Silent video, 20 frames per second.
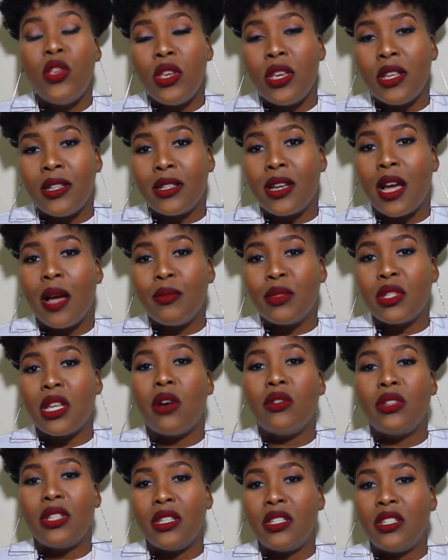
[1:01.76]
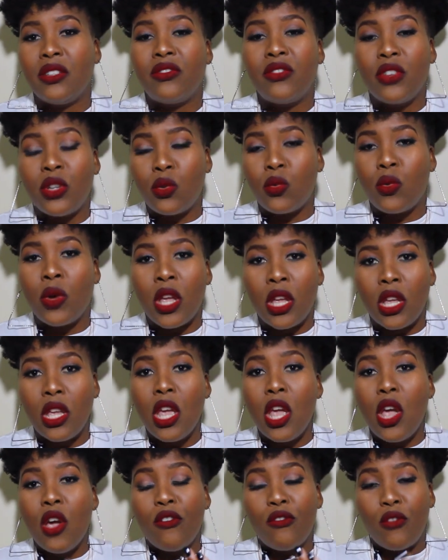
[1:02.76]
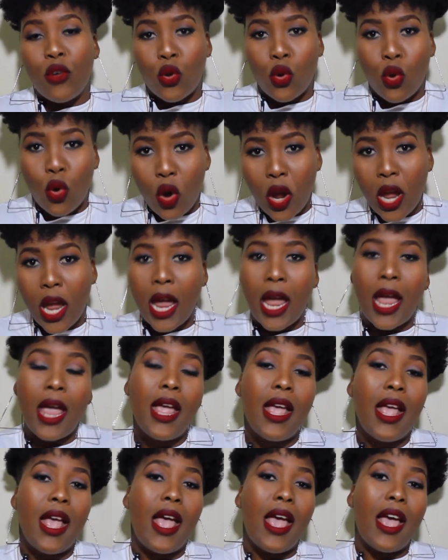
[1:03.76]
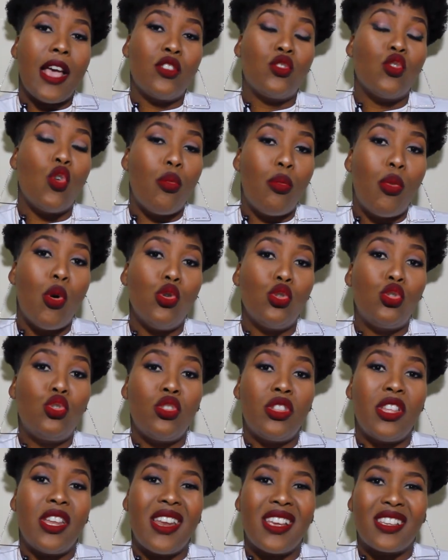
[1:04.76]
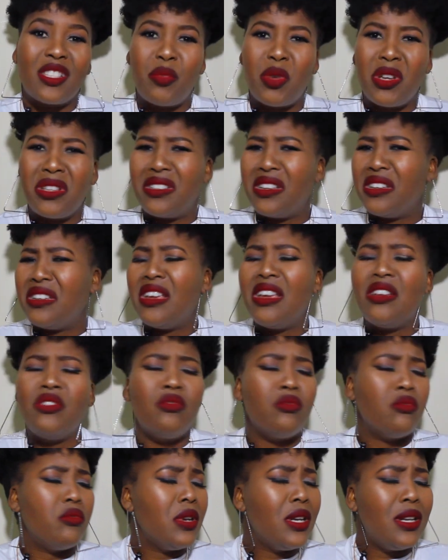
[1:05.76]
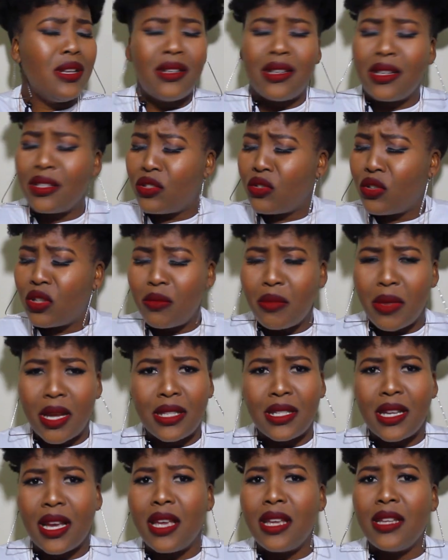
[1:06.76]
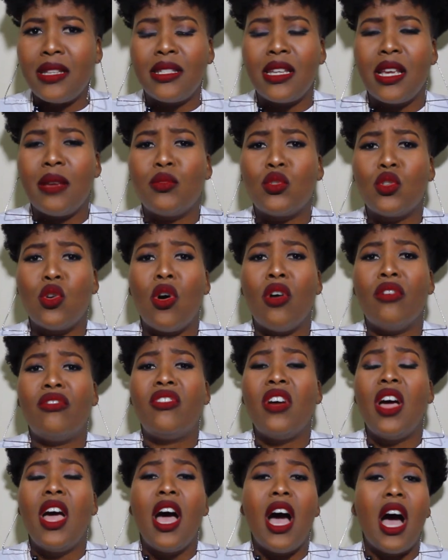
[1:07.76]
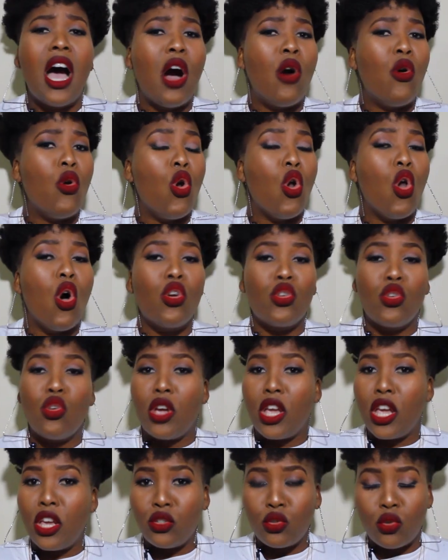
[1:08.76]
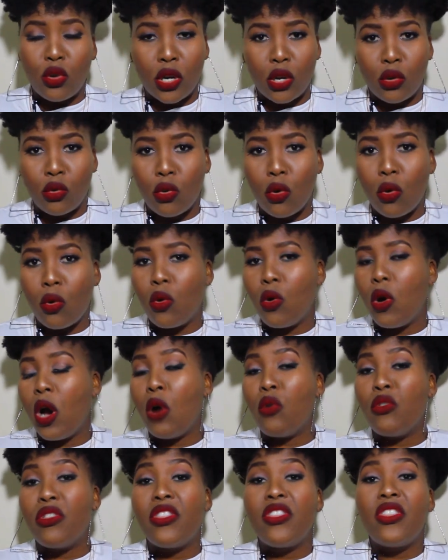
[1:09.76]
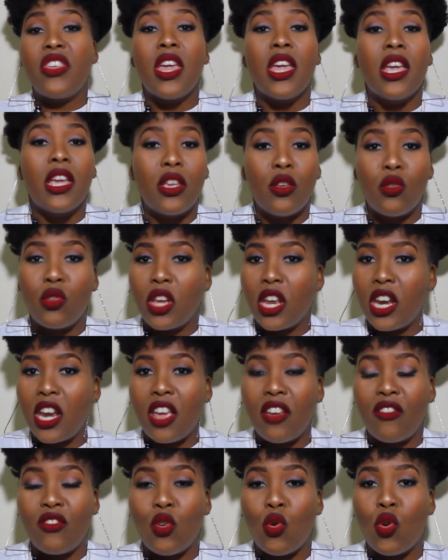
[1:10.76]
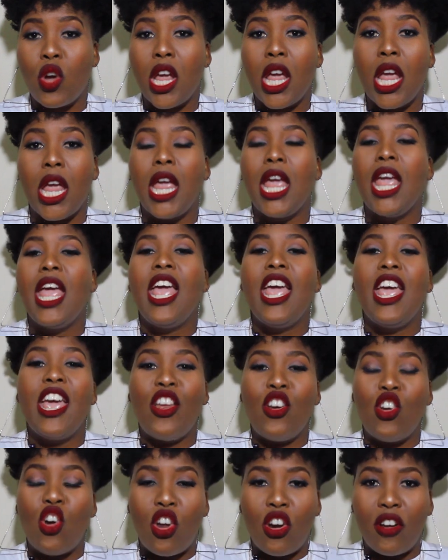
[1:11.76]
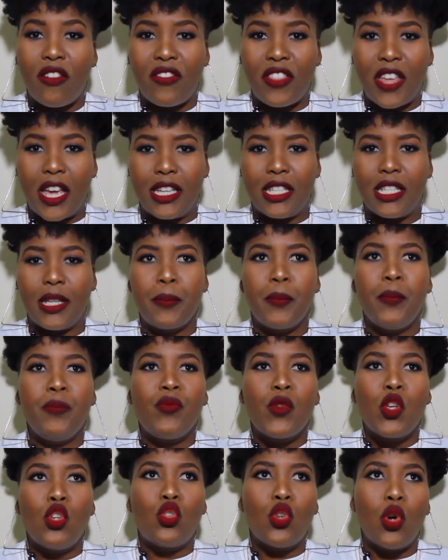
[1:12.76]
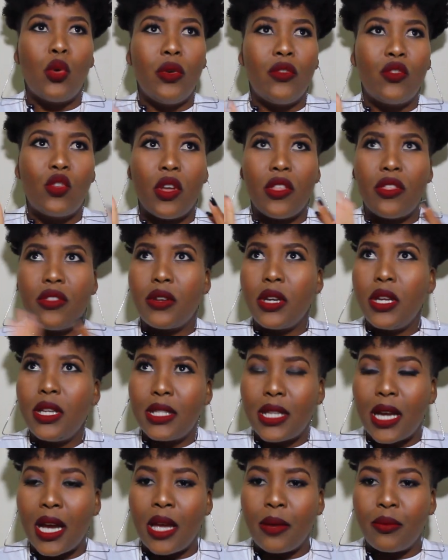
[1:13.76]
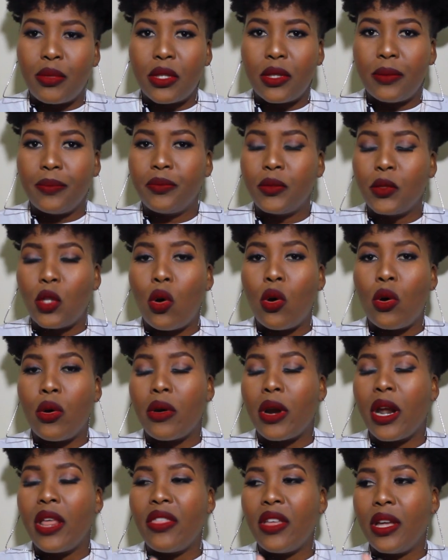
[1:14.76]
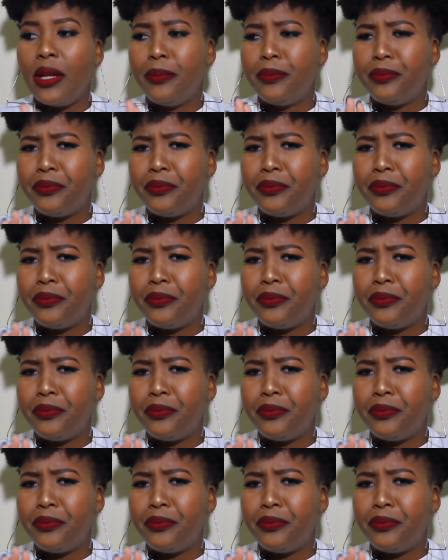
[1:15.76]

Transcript: it comes out a different way for your hair as opposed to the next person. It really does not matter in terms of how long your hair is going to grow or how thick you can have your hair and all of that. So we've got 3 types, or rather